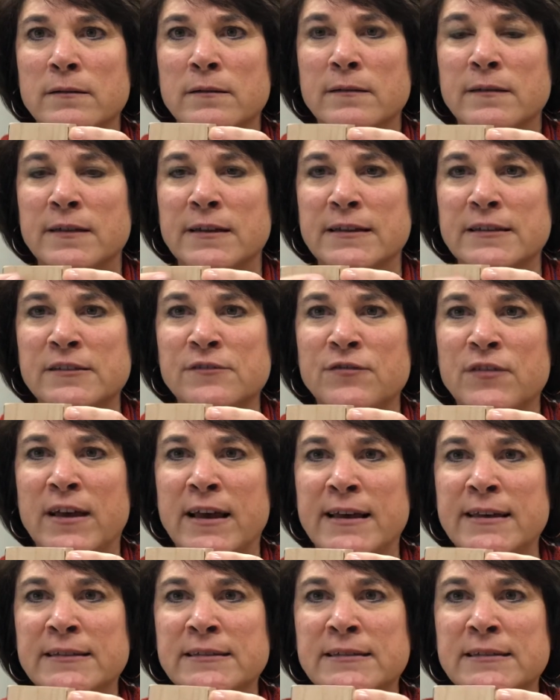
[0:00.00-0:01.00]
This
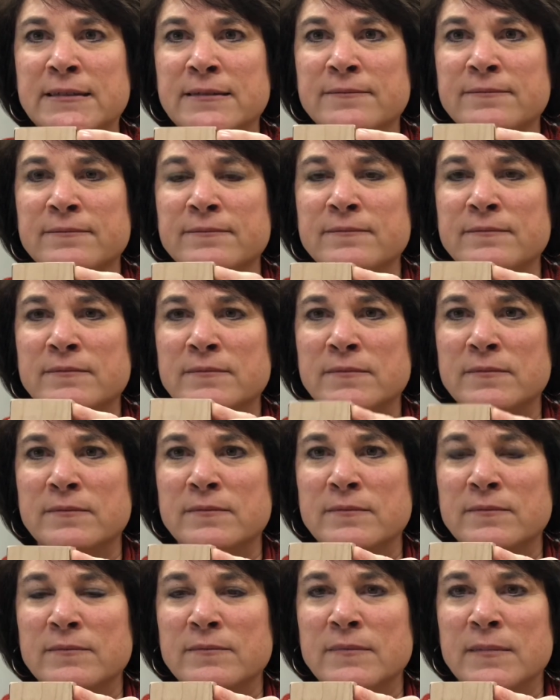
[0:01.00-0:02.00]
face
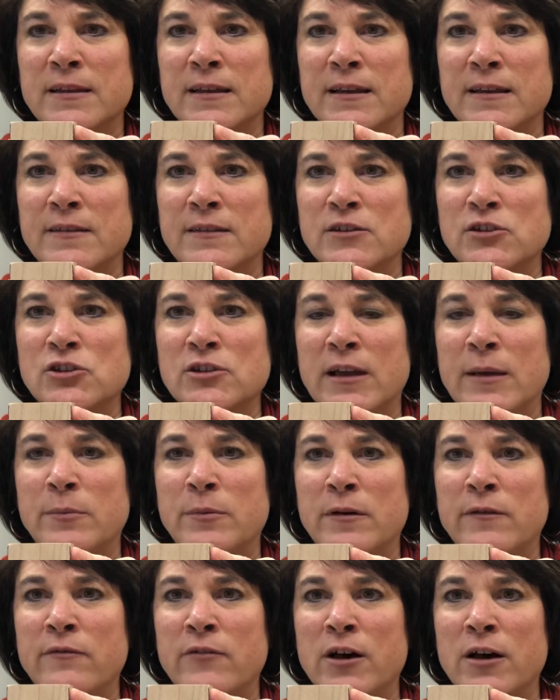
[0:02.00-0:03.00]
in the shape
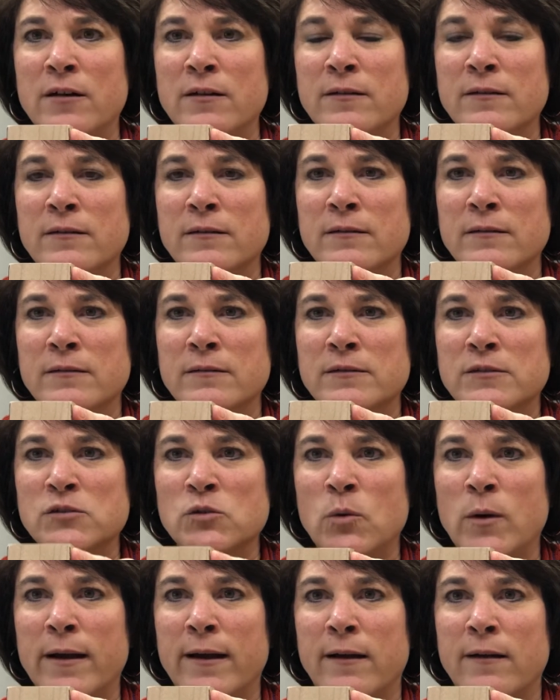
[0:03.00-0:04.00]
of a
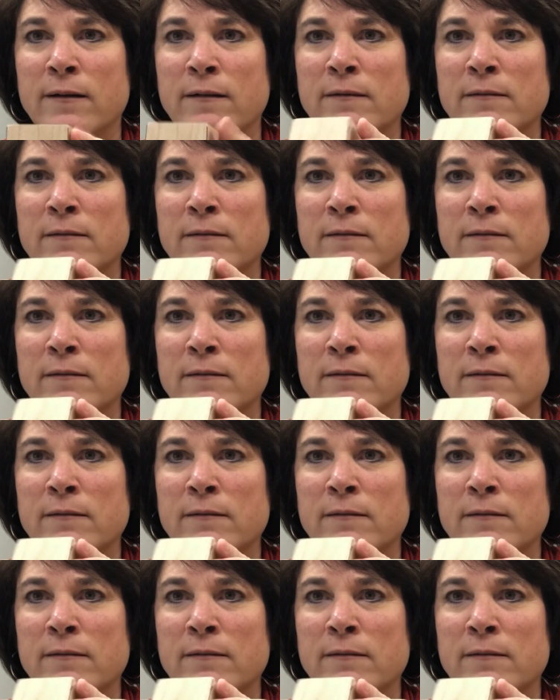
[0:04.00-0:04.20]
square.